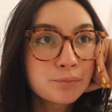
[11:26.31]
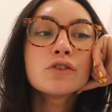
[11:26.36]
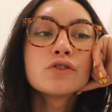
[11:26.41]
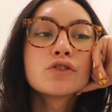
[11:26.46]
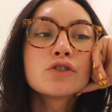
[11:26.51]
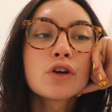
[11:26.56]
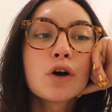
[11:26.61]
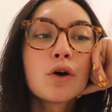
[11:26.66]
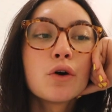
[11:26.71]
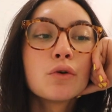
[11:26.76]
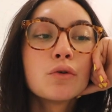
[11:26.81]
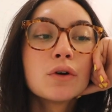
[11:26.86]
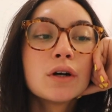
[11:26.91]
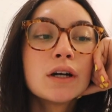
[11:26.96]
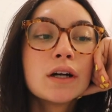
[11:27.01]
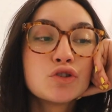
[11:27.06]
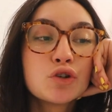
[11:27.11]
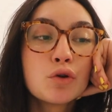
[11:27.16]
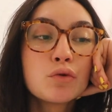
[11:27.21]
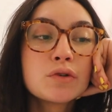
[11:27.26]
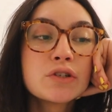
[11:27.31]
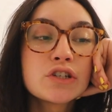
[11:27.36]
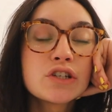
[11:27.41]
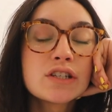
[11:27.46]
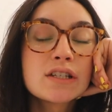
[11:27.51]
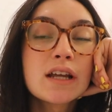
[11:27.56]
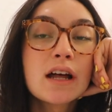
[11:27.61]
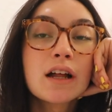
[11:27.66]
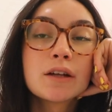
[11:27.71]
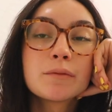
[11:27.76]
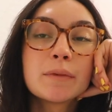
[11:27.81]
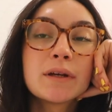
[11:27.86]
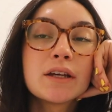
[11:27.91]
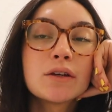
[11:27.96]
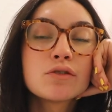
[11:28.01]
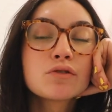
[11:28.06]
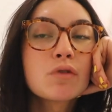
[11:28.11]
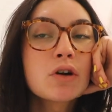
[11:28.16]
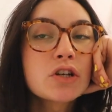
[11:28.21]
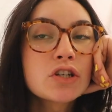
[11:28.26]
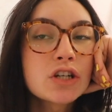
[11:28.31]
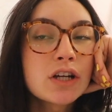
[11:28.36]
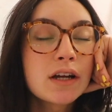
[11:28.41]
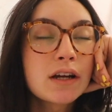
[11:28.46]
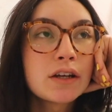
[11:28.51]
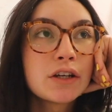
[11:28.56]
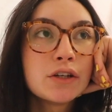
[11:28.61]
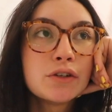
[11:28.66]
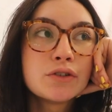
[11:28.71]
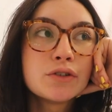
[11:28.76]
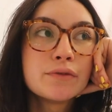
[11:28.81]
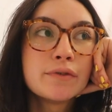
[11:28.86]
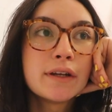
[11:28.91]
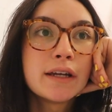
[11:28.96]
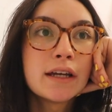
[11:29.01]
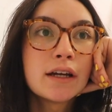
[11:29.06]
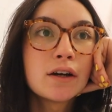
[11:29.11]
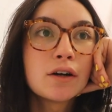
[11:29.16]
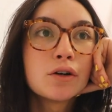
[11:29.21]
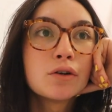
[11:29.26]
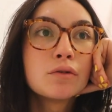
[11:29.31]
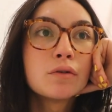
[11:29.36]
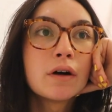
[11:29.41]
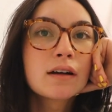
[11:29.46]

So Joel was just telling me he was watching a YouTube video,